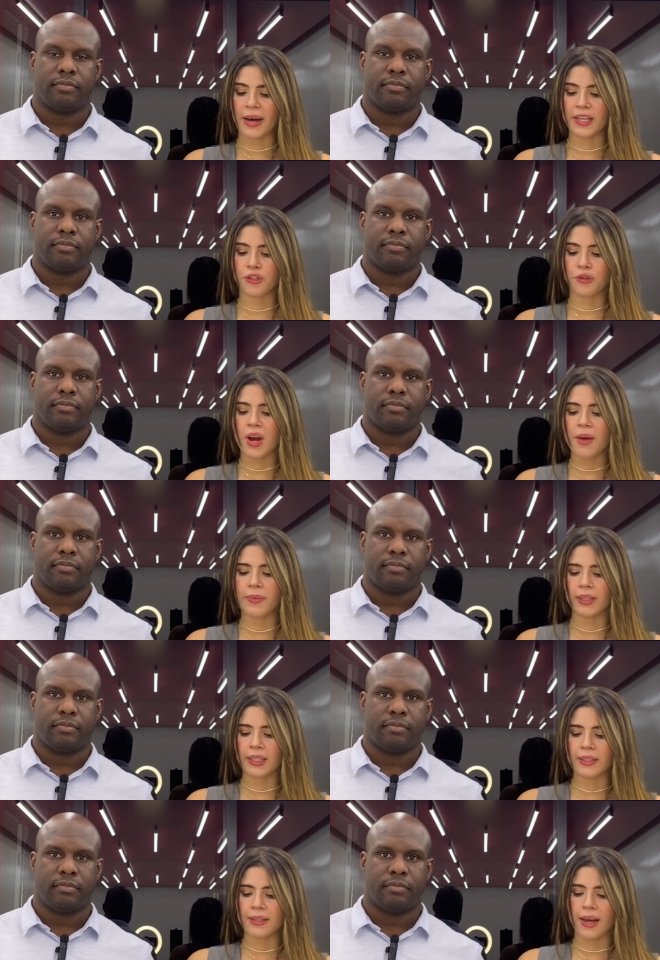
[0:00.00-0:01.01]
Speaker 1: by
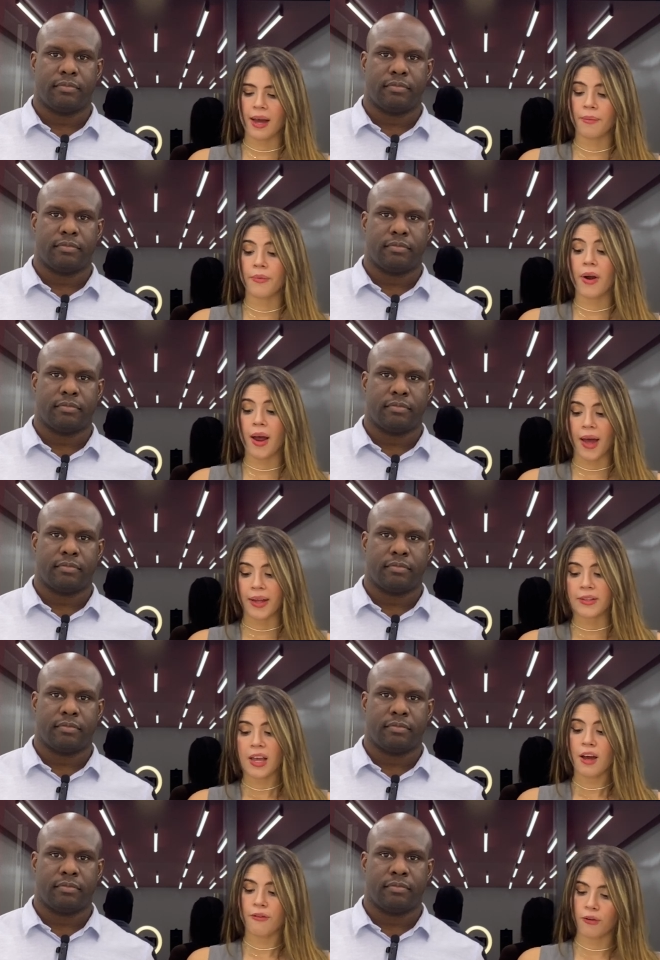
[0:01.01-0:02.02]
traveling abroad
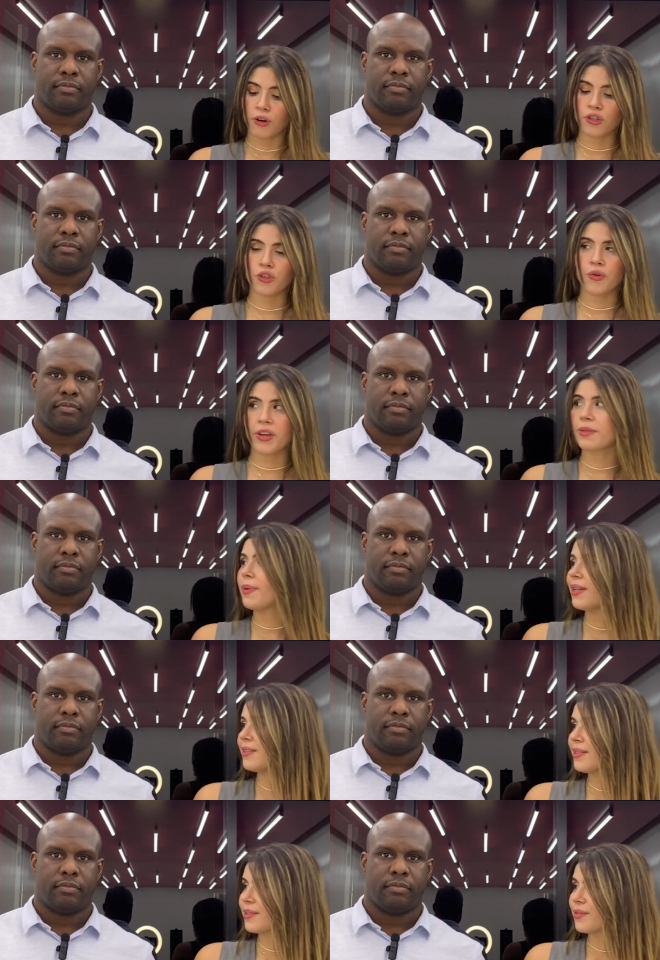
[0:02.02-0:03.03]
for
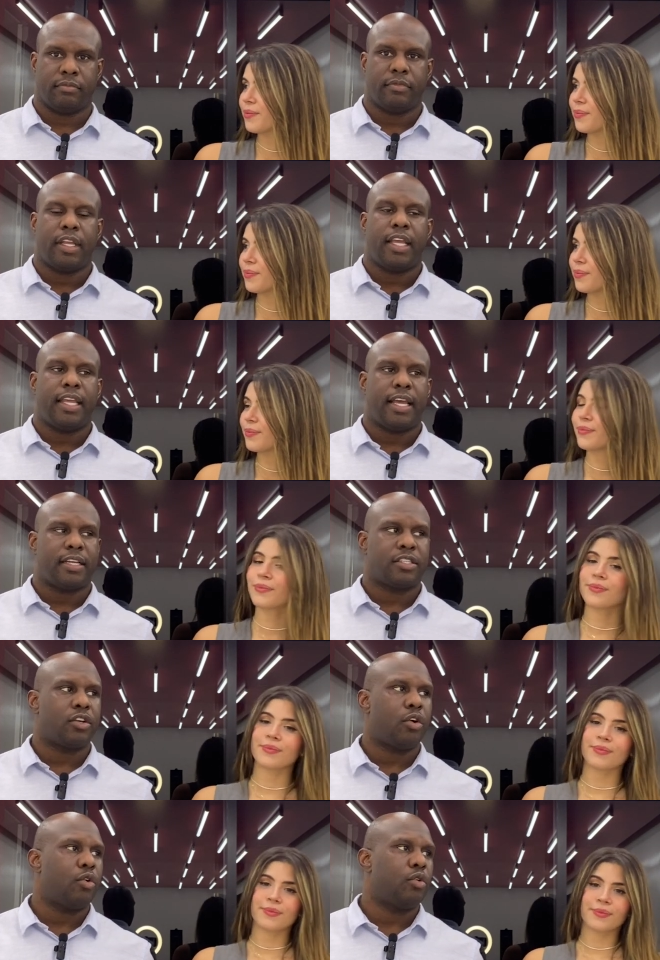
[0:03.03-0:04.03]
treatment?
Speaker 2: Yeah,
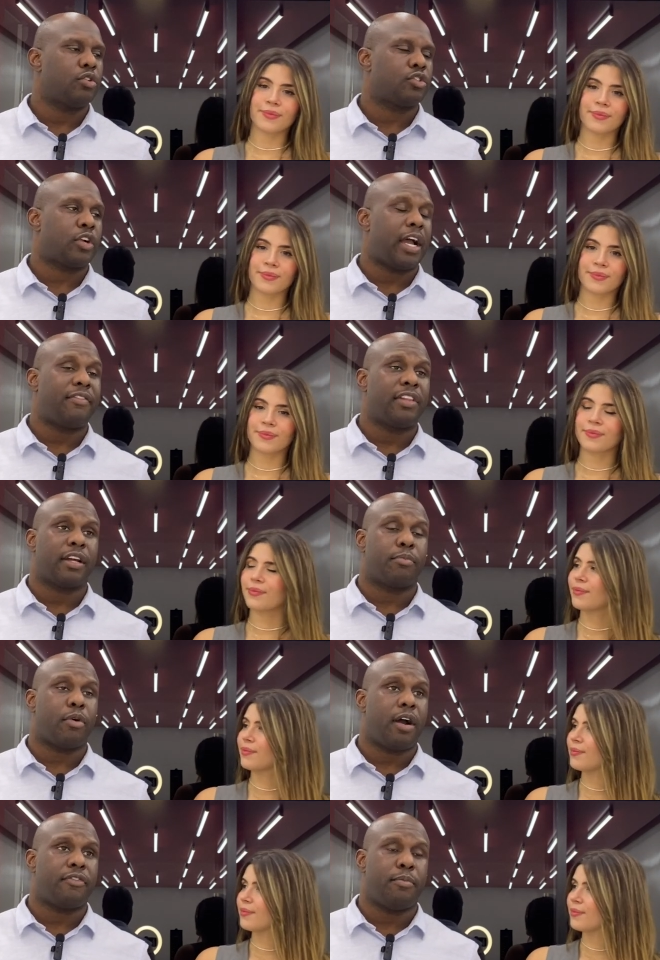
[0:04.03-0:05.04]
so traveling
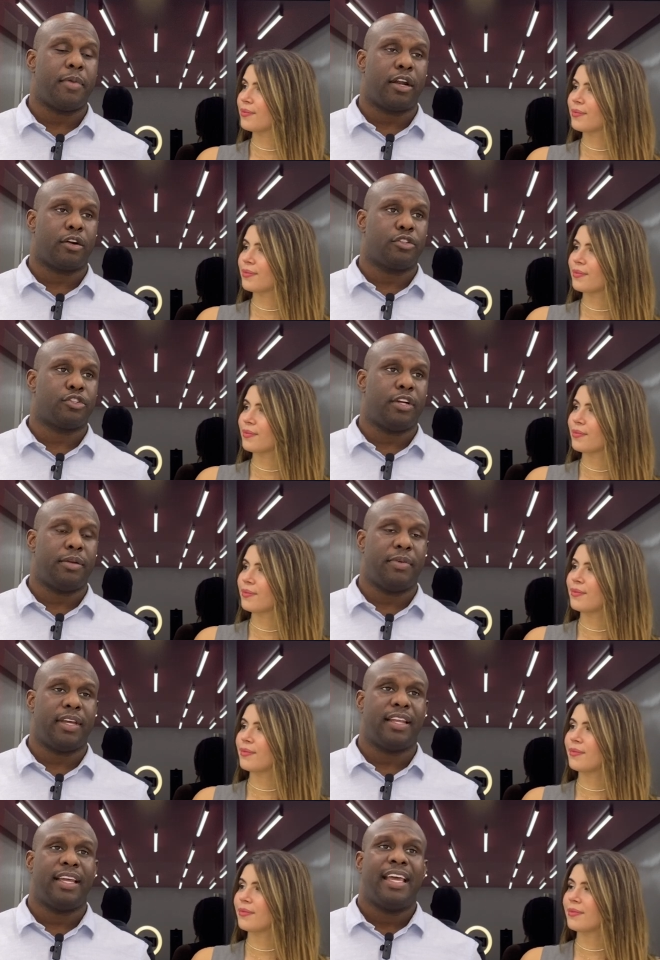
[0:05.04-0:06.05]
abroad for medical
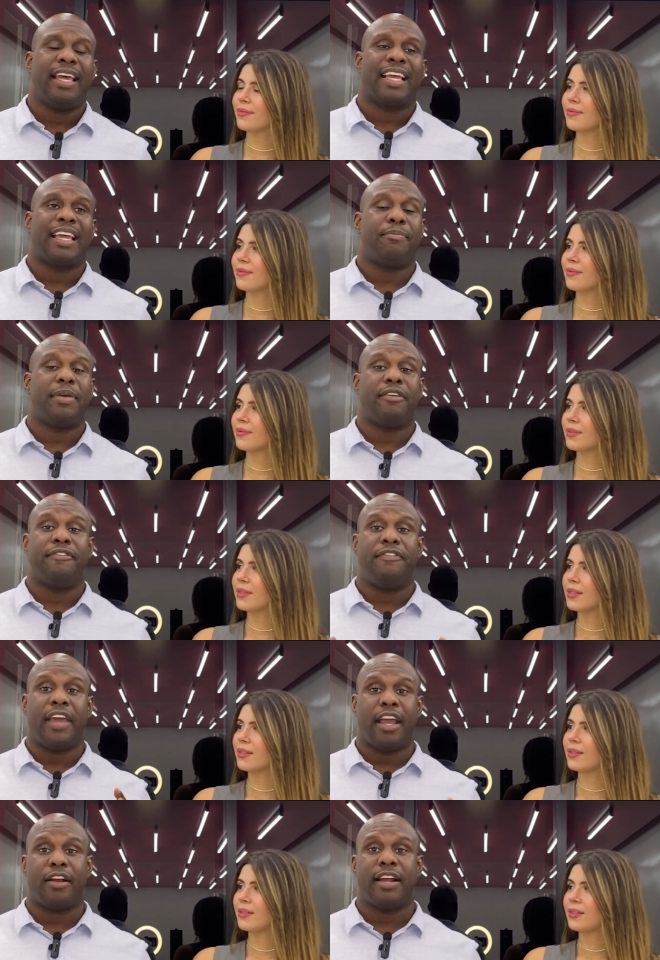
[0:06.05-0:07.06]
treatment can be
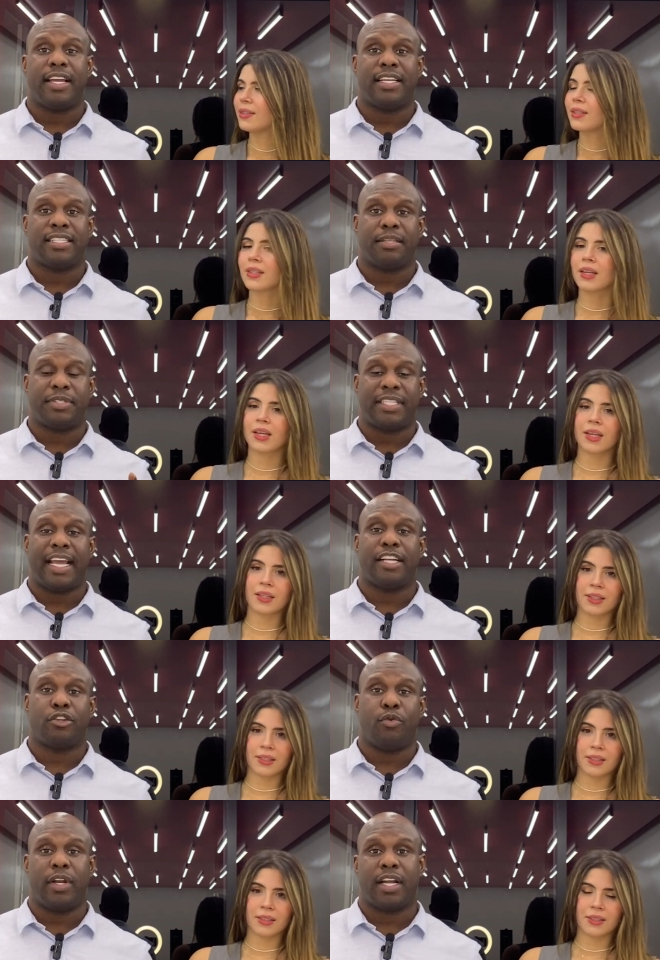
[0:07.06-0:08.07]
very
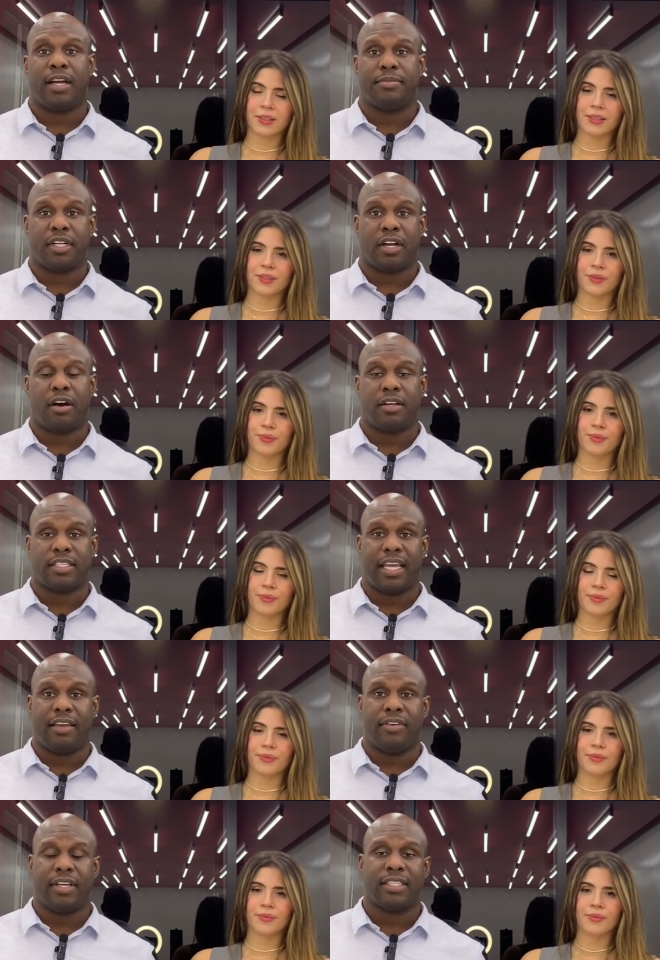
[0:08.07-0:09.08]
substantial when it comes to cost
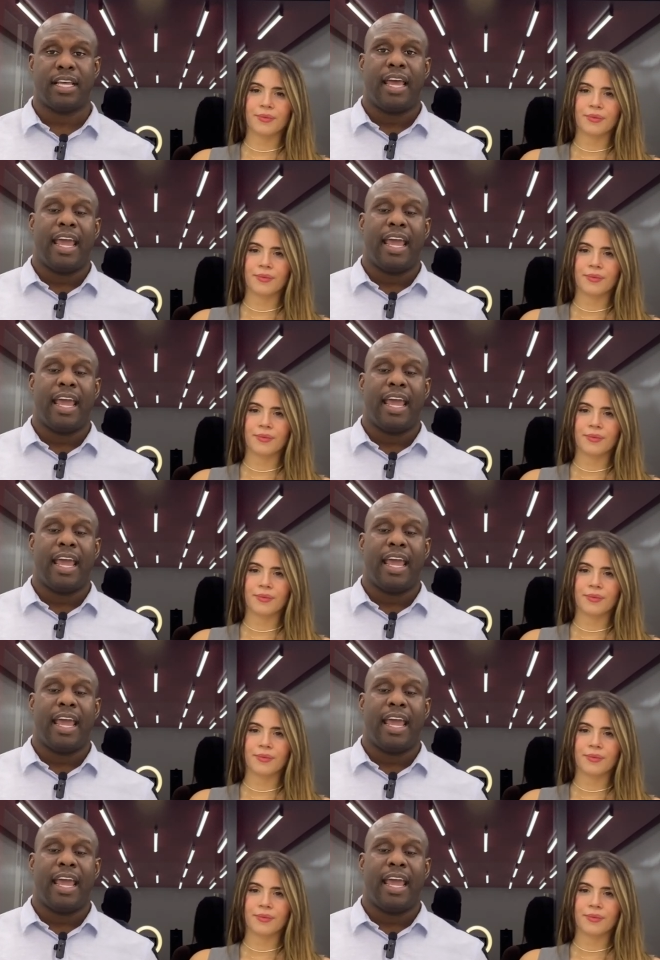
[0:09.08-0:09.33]
savings.